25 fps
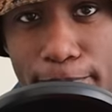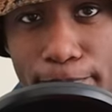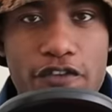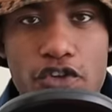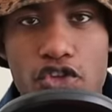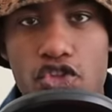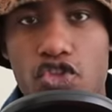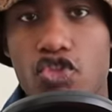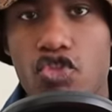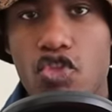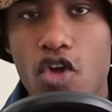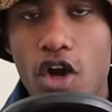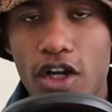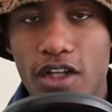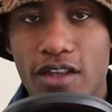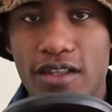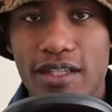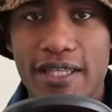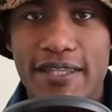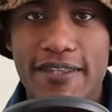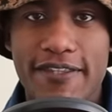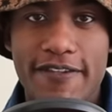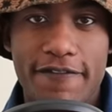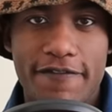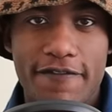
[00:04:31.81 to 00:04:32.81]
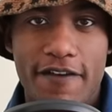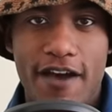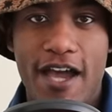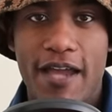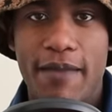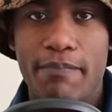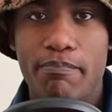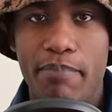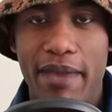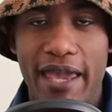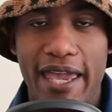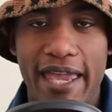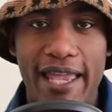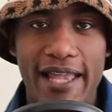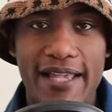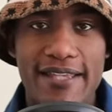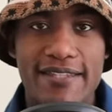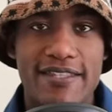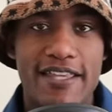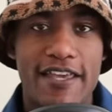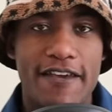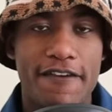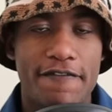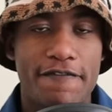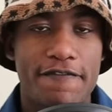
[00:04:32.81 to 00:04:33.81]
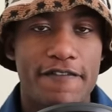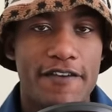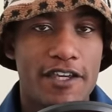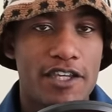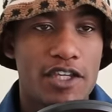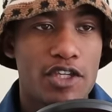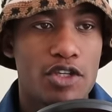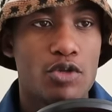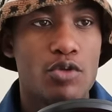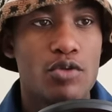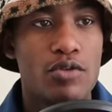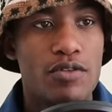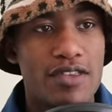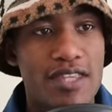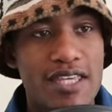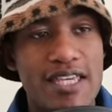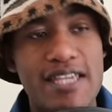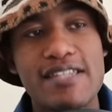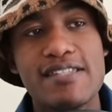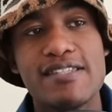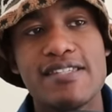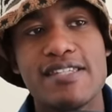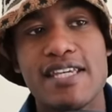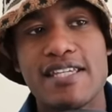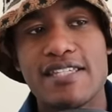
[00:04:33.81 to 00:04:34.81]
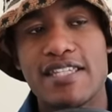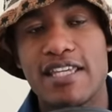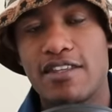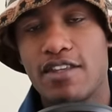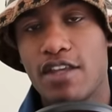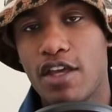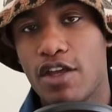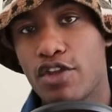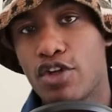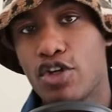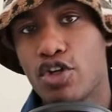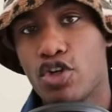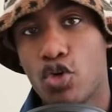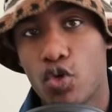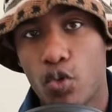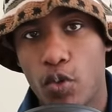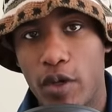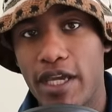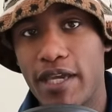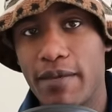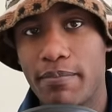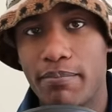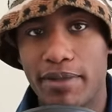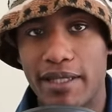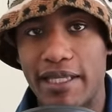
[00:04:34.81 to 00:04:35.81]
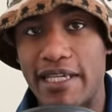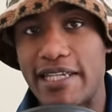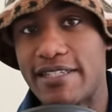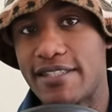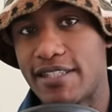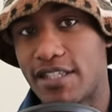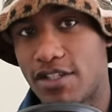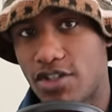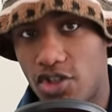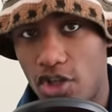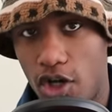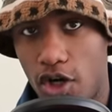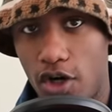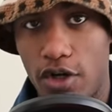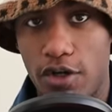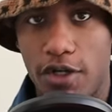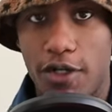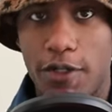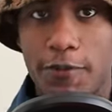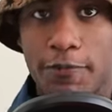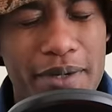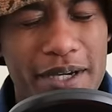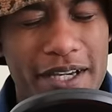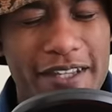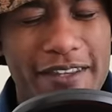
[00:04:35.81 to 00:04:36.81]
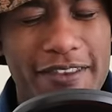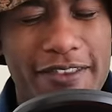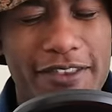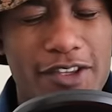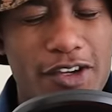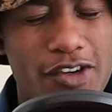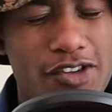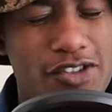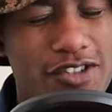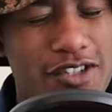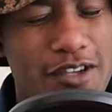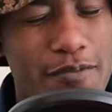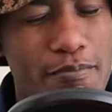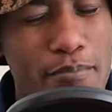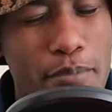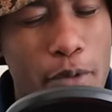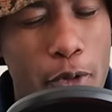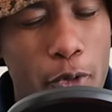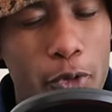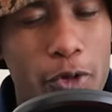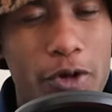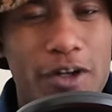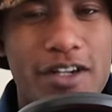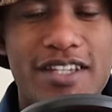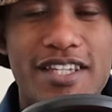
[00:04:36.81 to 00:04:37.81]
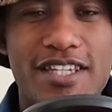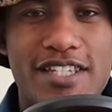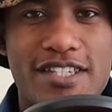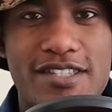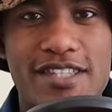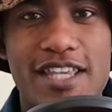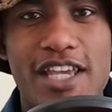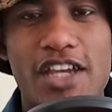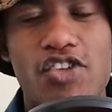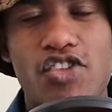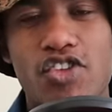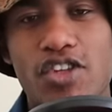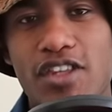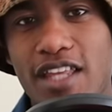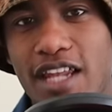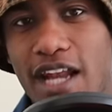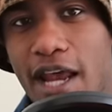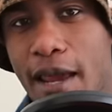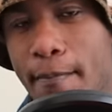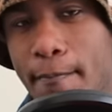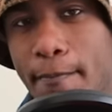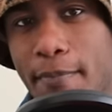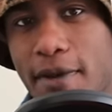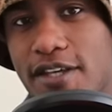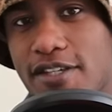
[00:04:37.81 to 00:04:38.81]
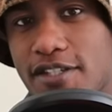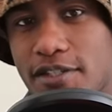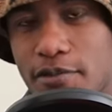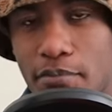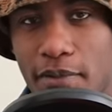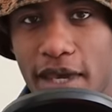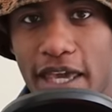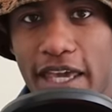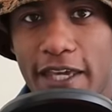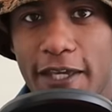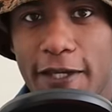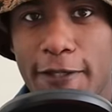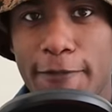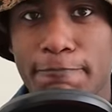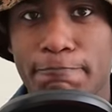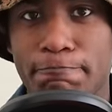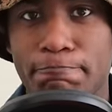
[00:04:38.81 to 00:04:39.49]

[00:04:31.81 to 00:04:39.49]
If you're struggling to find pants that fit you, this is another great place to start. But there's an important distinction that I must make.